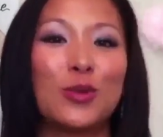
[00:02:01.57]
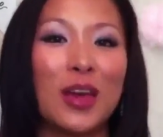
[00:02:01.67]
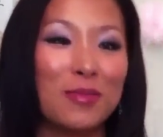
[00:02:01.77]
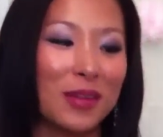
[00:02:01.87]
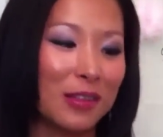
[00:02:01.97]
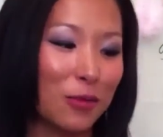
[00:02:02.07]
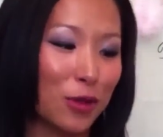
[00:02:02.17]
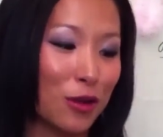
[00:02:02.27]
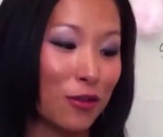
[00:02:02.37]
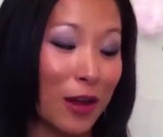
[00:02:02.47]
you can mix it
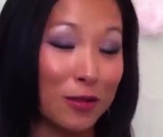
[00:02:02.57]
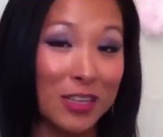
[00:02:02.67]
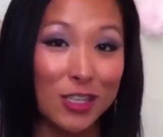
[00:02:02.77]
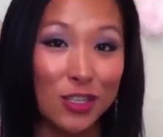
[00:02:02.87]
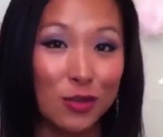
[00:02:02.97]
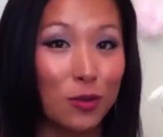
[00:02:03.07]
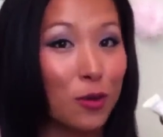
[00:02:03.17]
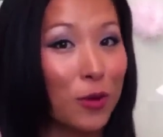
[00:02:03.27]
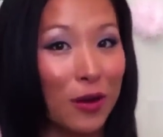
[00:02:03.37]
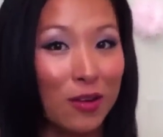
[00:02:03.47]
with your foundation
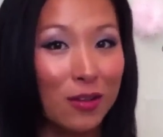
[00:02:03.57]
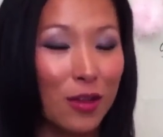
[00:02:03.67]
or wear it